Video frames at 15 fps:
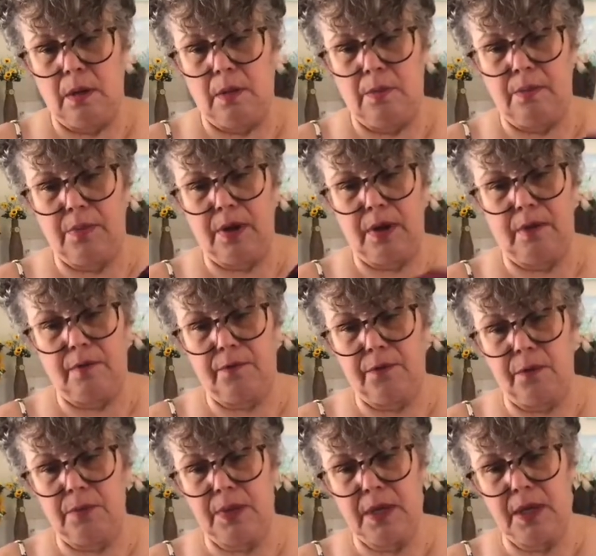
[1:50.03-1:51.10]
But for
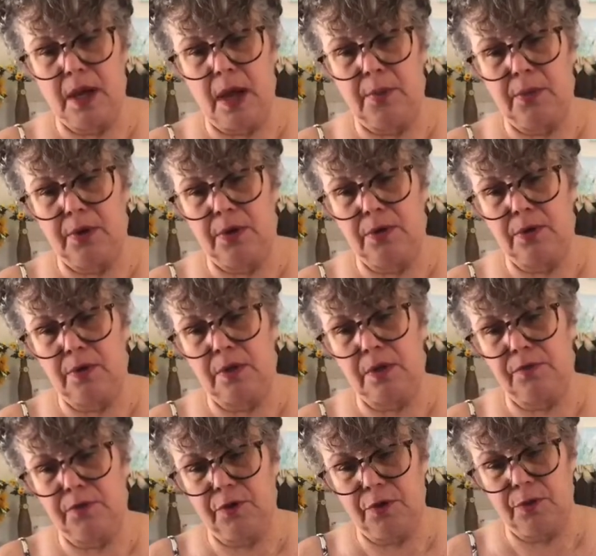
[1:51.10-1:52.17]
me, I'm going to do this
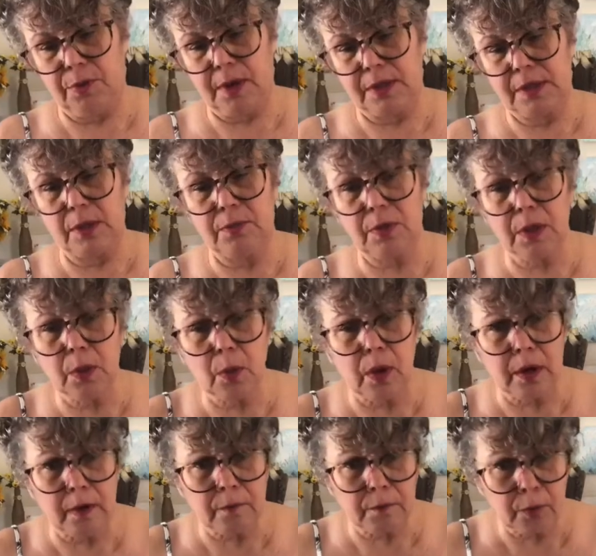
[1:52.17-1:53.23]
for 3 because I really want
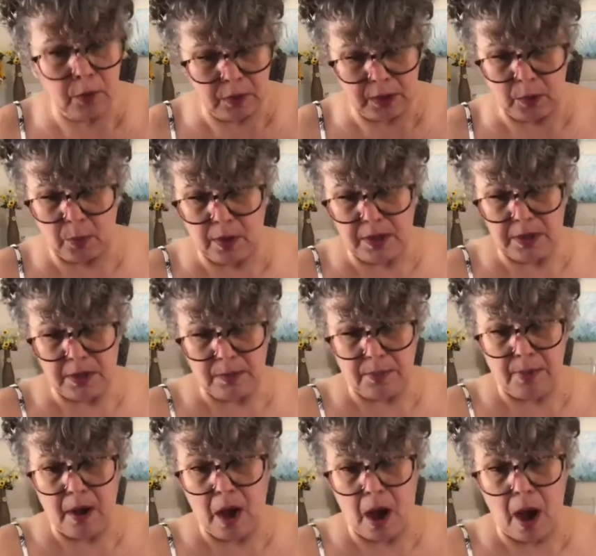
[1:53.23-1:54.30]
it full and I want it to
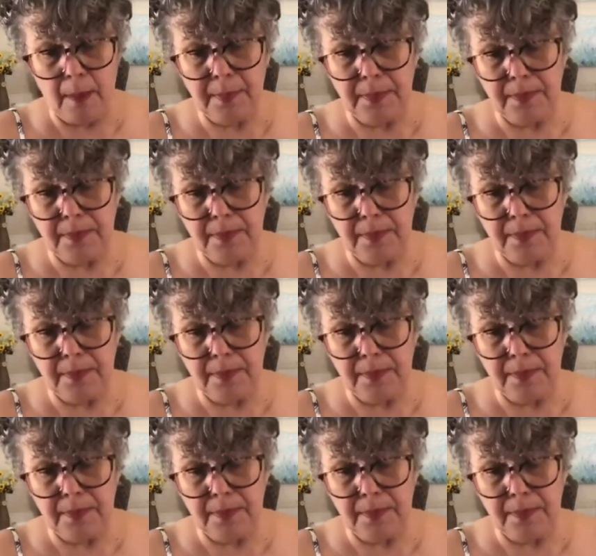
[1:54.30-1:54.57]
pop.